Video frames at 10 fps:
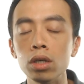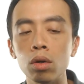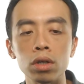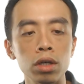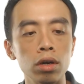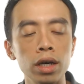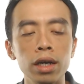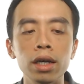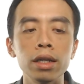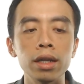go along.
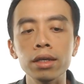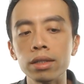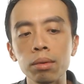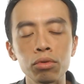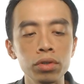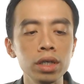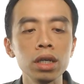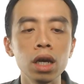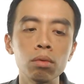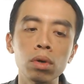Then step
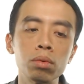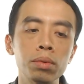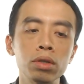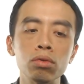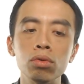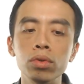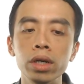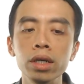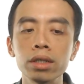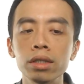three, what we want to do
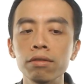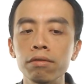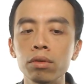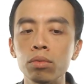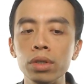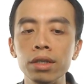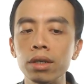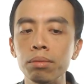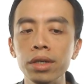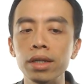is we
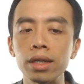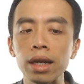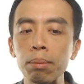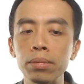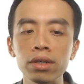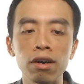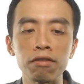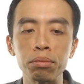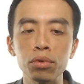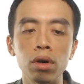determine the number
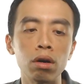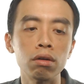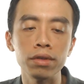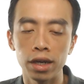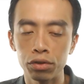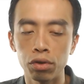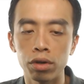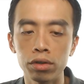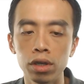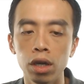of mole of
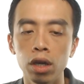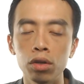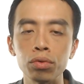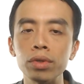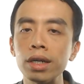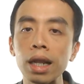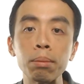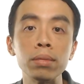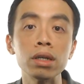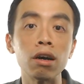electron to the
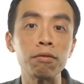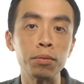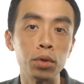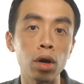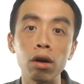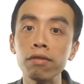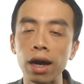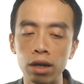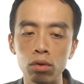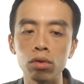number of mole of
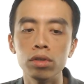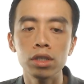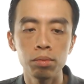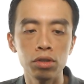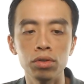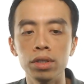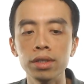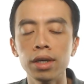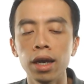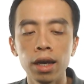unknown
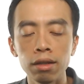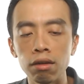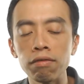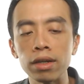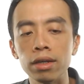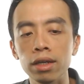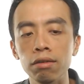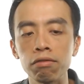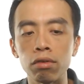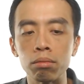species. Then finally,
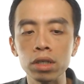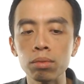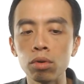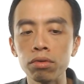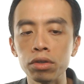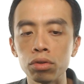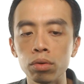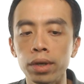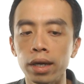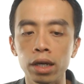from this mole ratio,
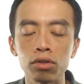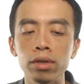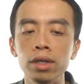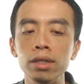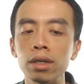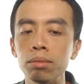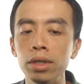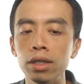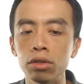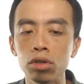we can actually
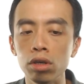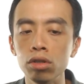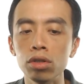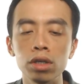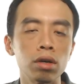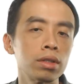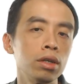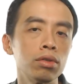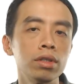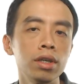determine the change in
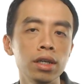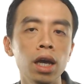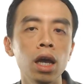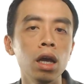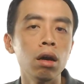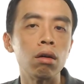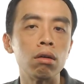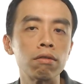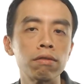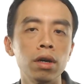oxidation state
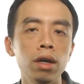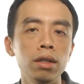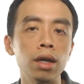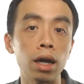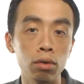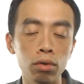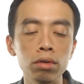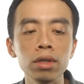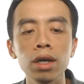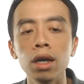of the
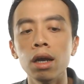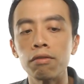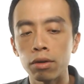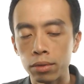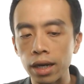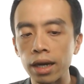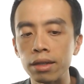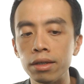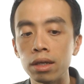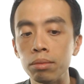unknown, and from there, I can
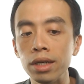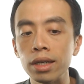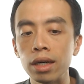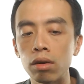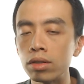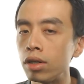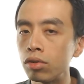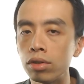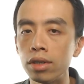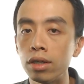determine the
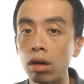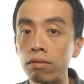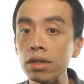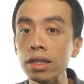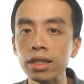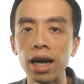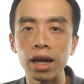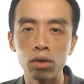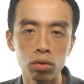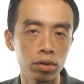oxidation state of this
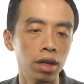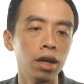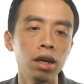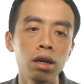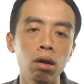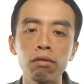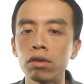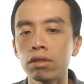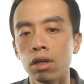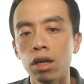unknown. Of
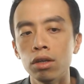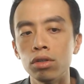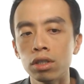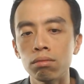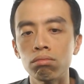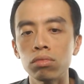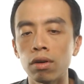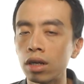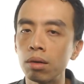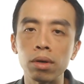course, just
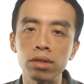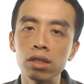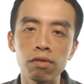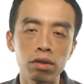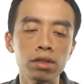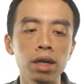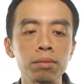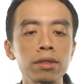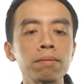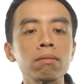talking about these four
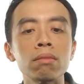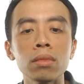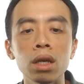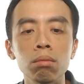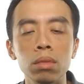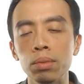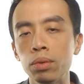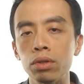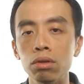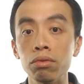steps, maybe
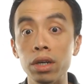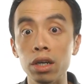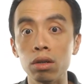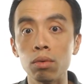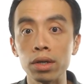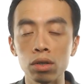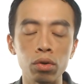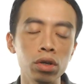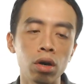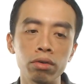we don't really know what's
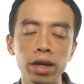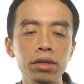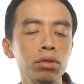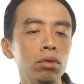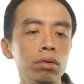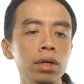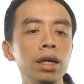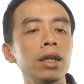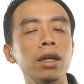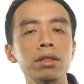going on, right? So
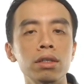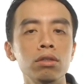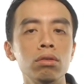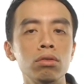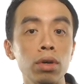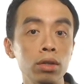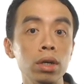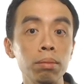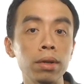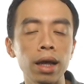let us try to
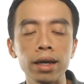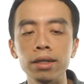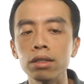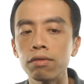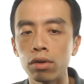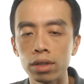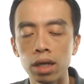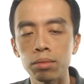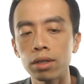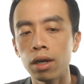apply these four
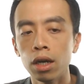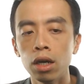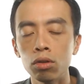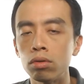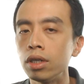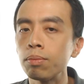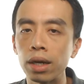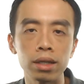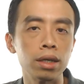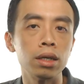steps to this
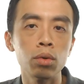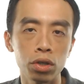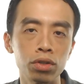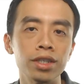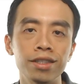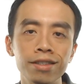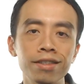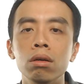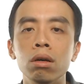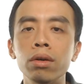particular question.
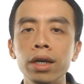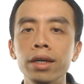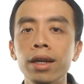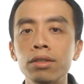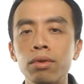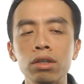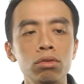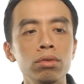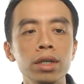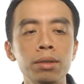Okay, let's run
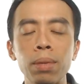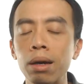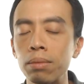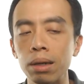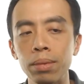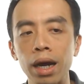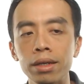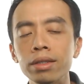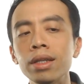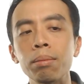through this part by part.
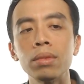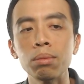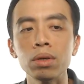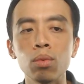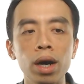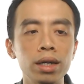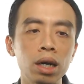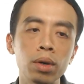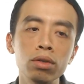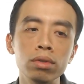Step number one, I
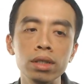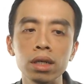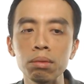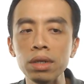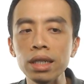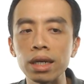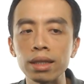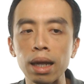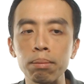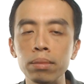want to determine the
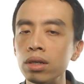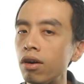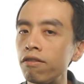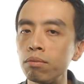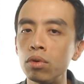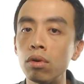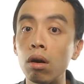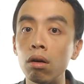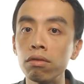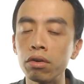number of mole
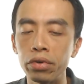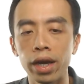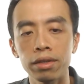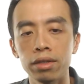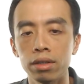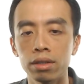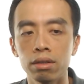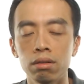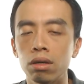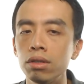of reactants.
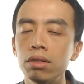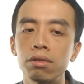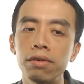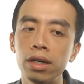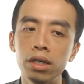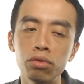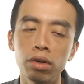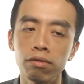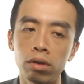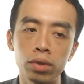Now this is fairly
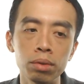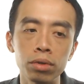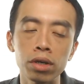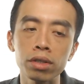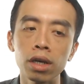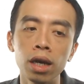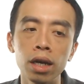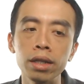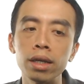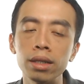straightforward because
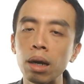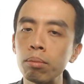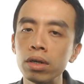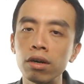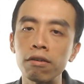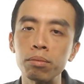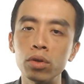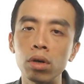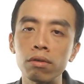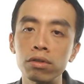the number of
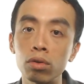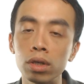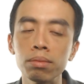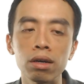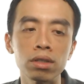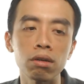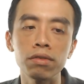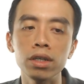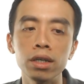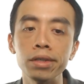mole of sodium
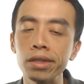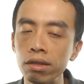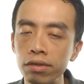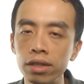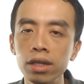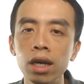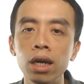thiosulfate, it is given.